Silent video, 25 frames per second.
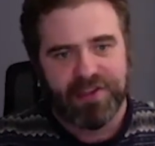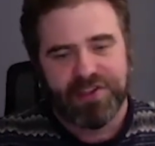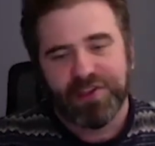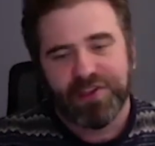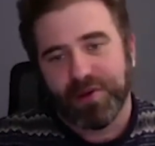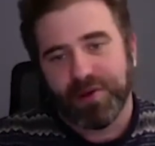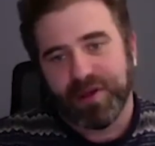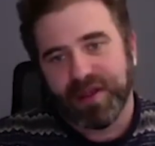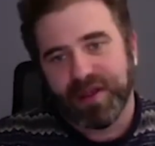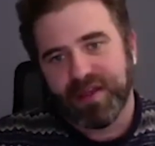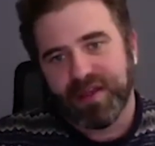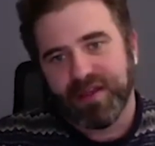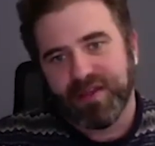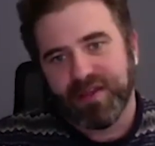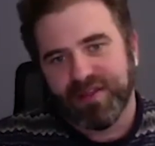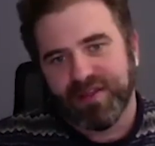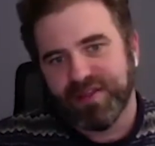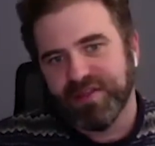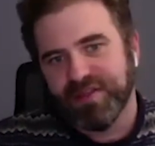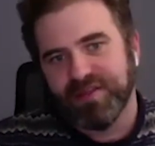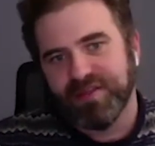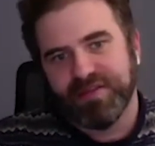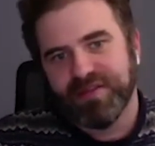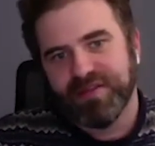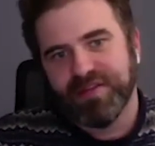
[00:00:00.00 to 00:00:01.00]
So
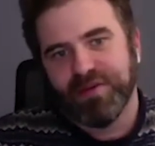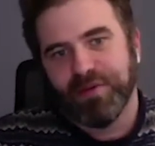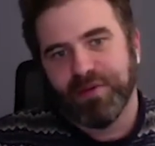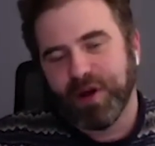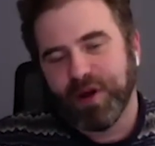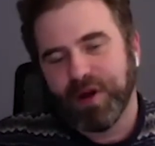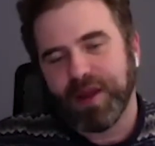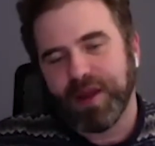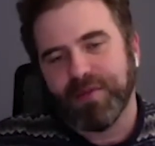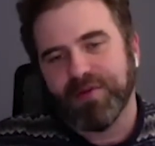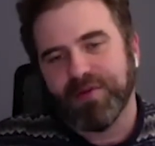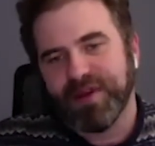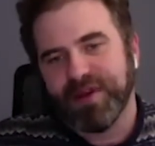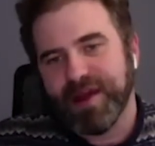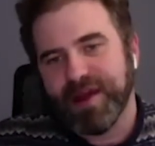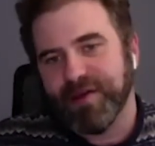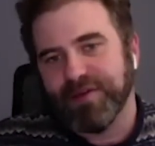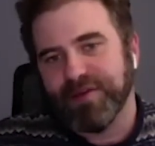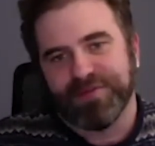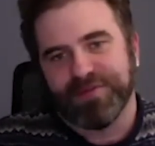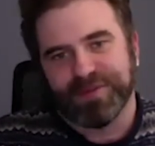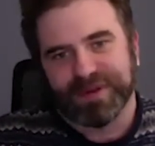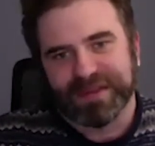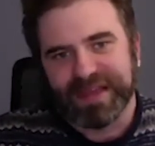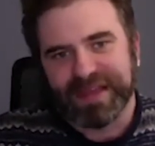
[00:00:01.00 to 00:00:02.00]
the work I'm doing
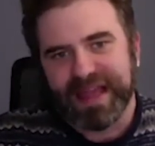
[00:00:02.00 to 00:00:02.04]
now is